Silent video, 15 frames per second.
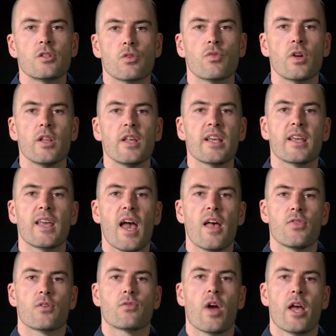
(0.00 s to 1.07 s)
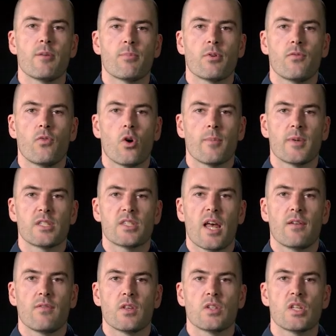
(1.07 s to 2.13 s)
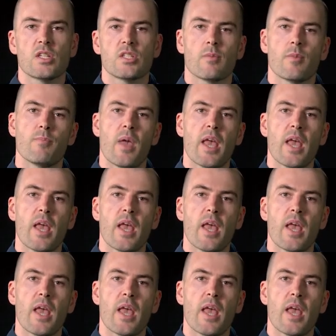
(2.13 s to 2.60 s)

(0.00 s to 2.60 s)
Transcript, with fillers: to really get the right performance out of the system and